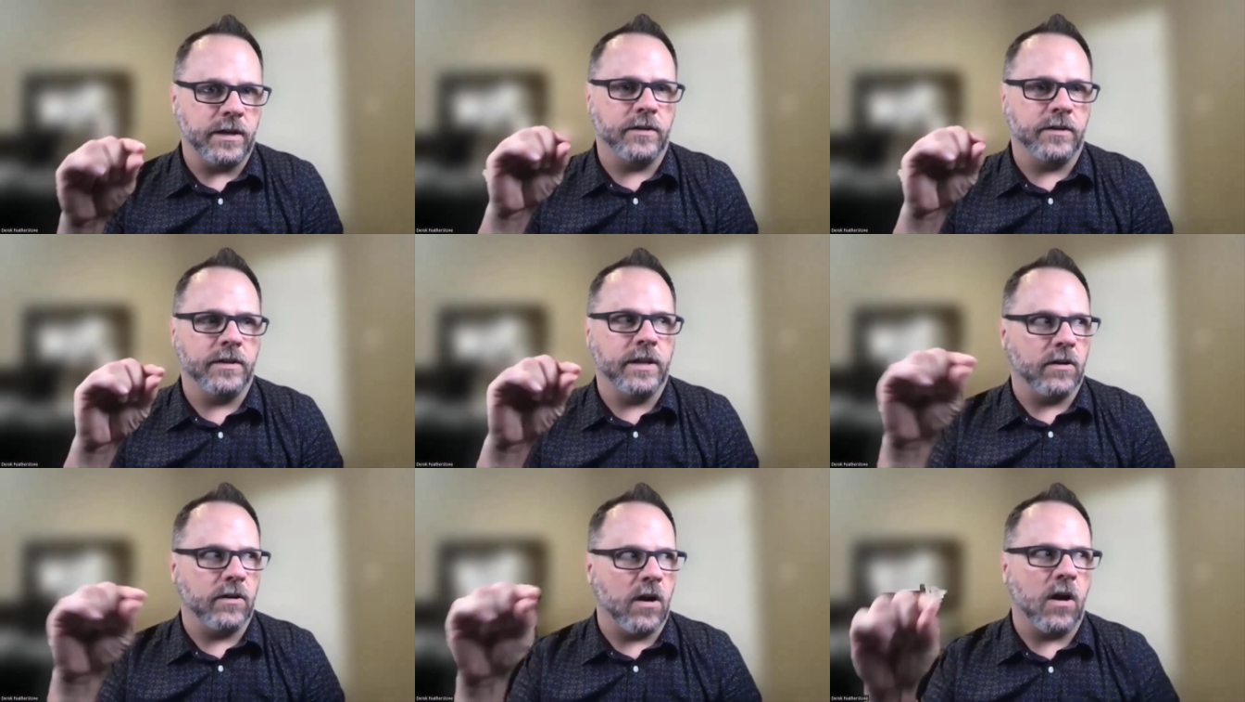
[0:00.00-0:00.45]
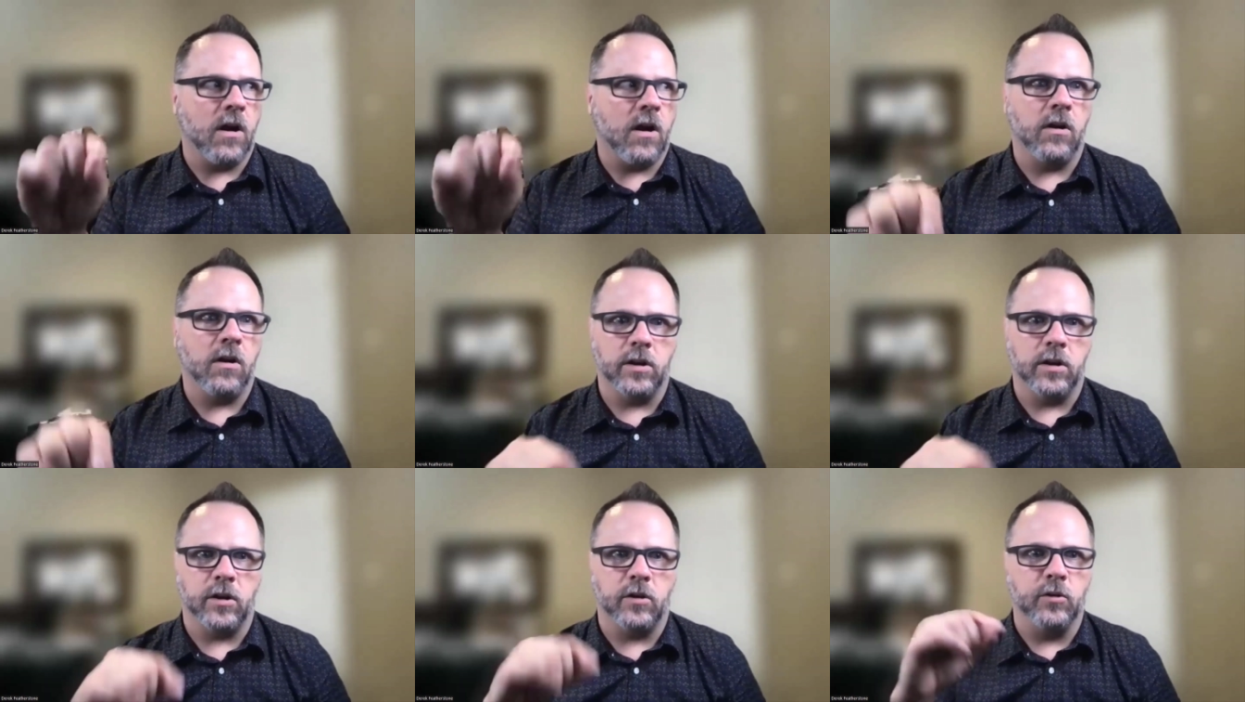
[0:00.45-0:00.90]
There
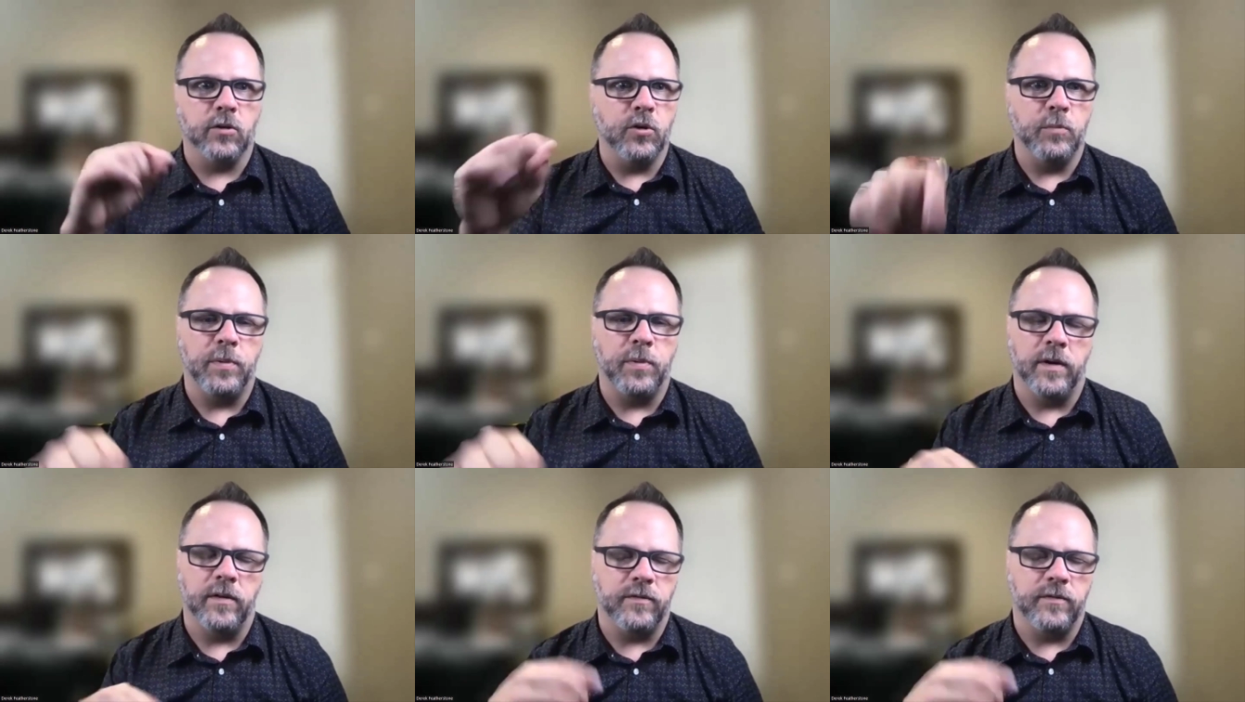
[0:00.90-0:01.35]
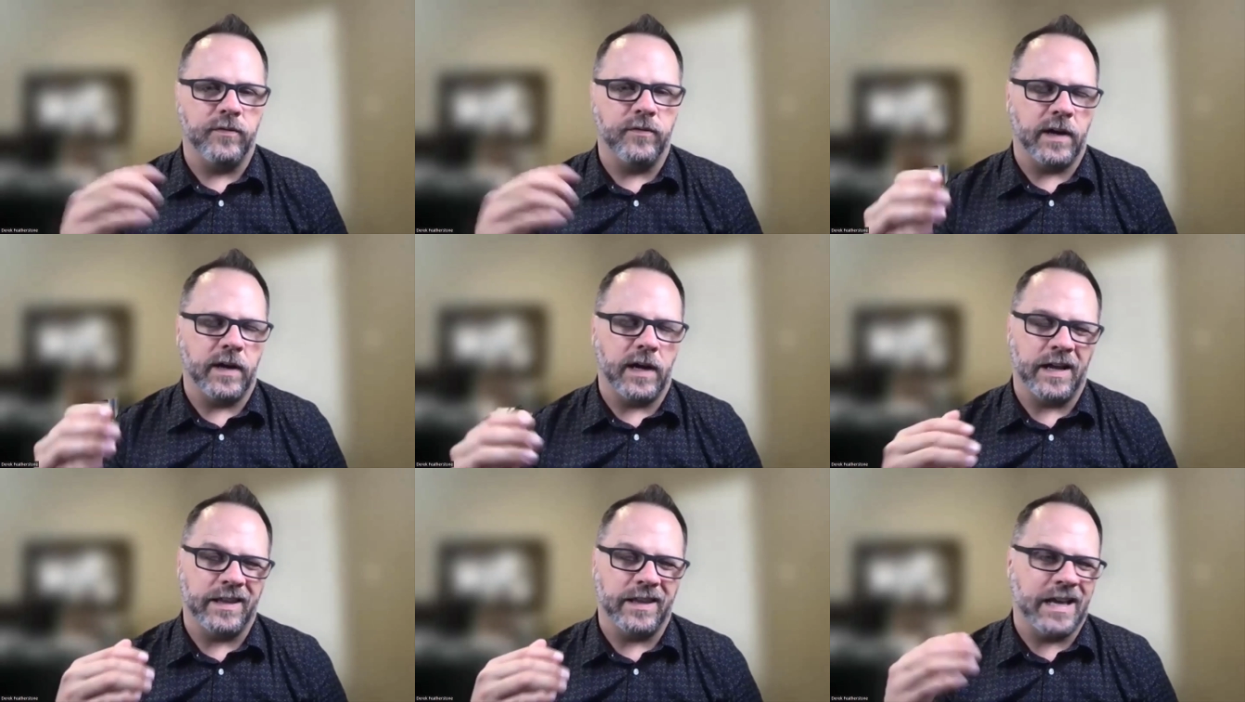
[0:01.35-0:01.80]
are a group of,
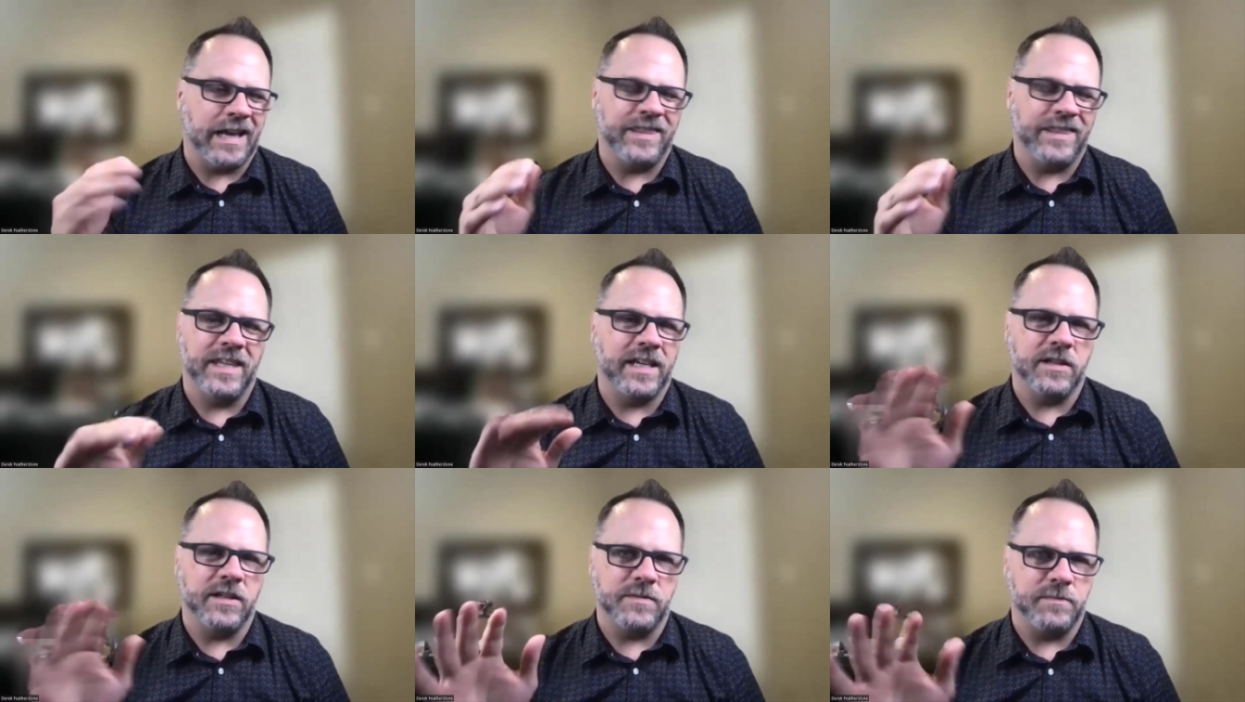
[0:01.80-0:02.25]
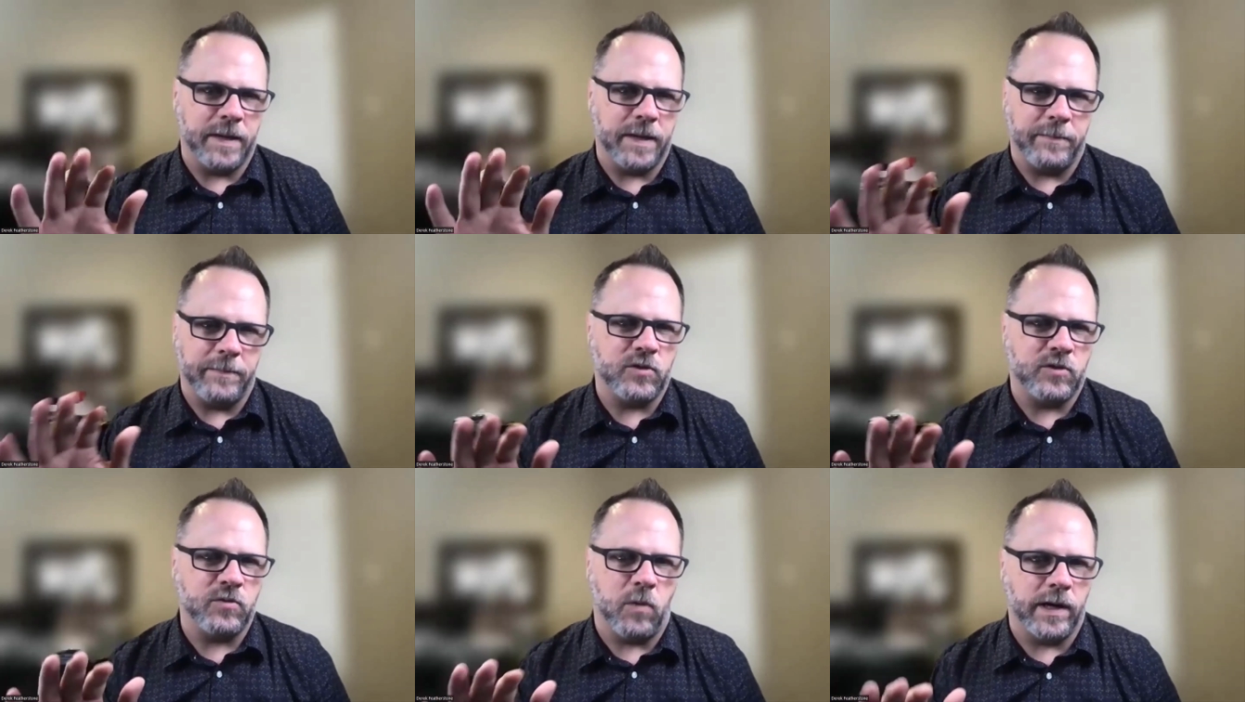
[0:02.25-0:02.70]
I think it's
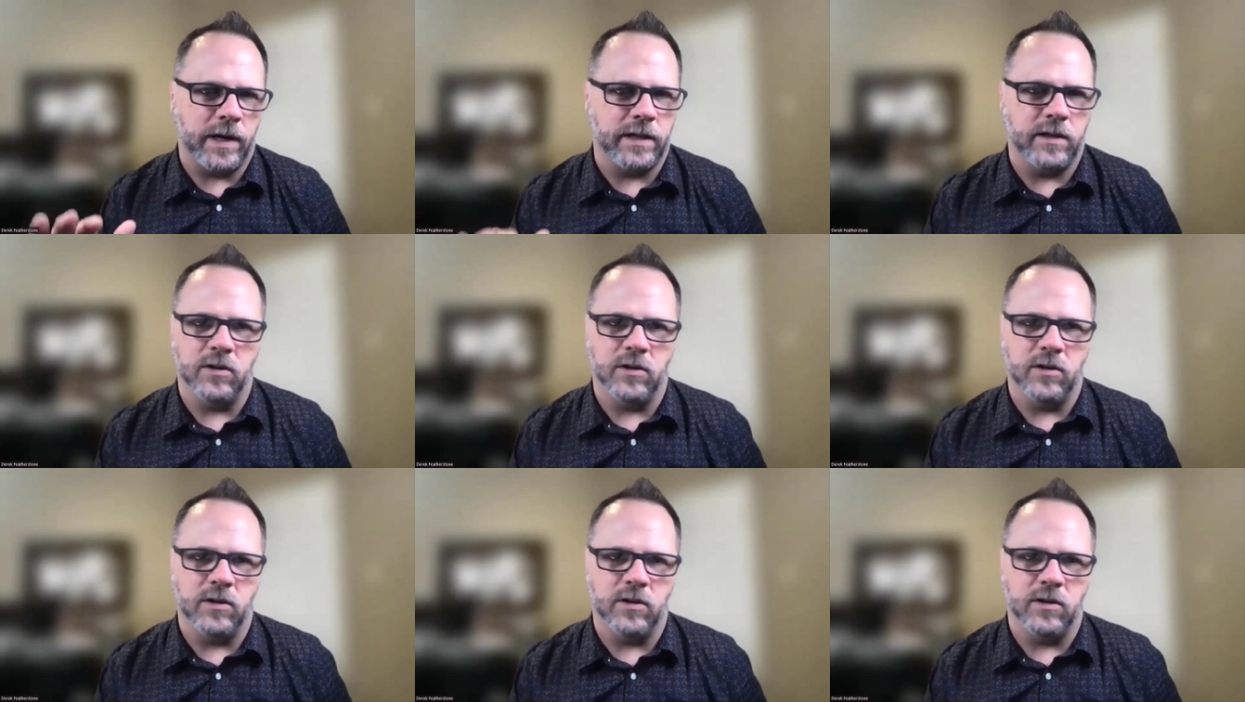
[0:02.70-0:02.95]
maybe 20,